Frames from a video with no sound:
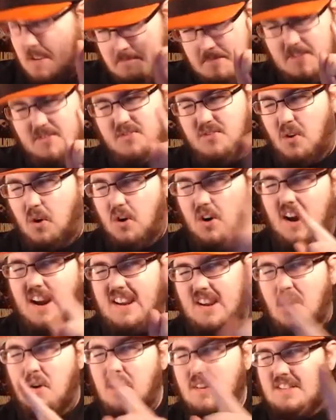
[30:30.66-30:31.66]
Before I
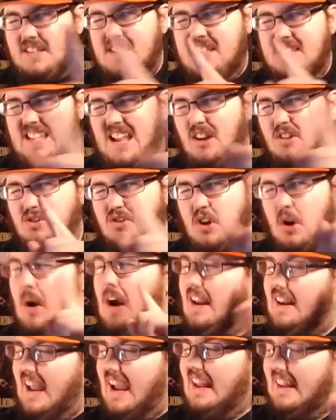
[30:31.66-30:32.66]
go into this
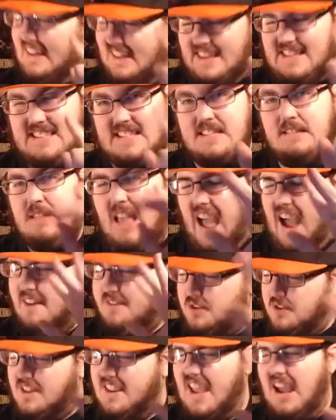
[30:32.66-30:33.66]
outro, this is
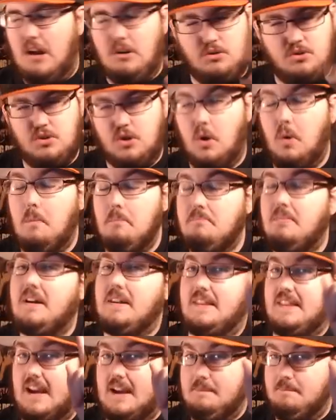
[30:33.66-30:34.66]
after the outro, but
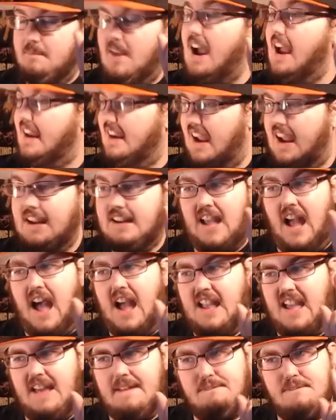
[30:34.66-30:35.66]

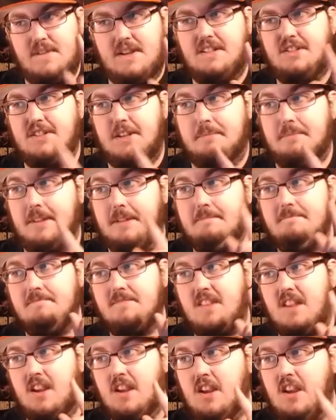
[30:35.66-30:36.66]
I gotta fix something.
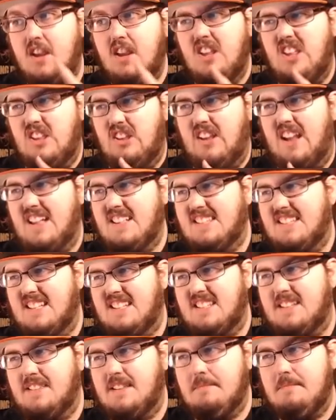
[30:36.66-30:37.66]
You guys see
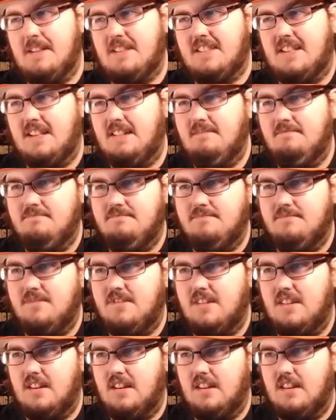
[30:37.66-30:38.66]
something missing?
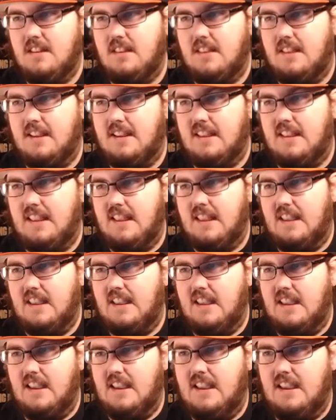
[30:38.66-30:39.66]
Like,
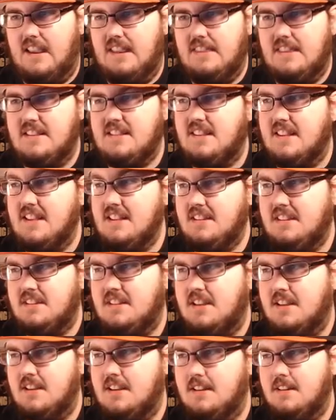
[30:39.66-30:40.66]
in this
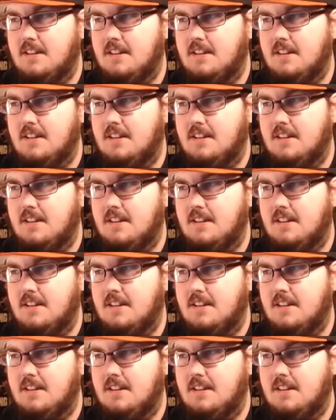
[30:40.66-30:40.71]
list?